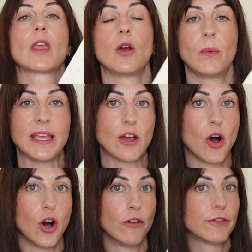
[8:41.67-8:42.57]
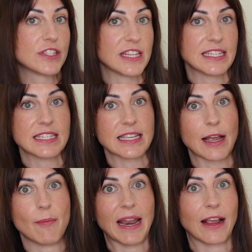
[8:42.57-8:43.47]
a week of, so this is like
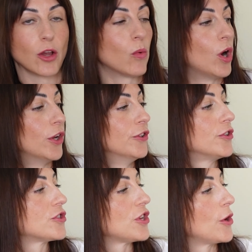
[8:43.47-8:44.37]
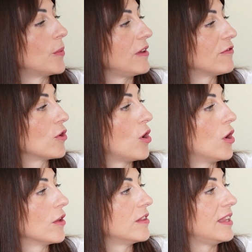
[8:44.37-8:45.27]
a blank one. So we've got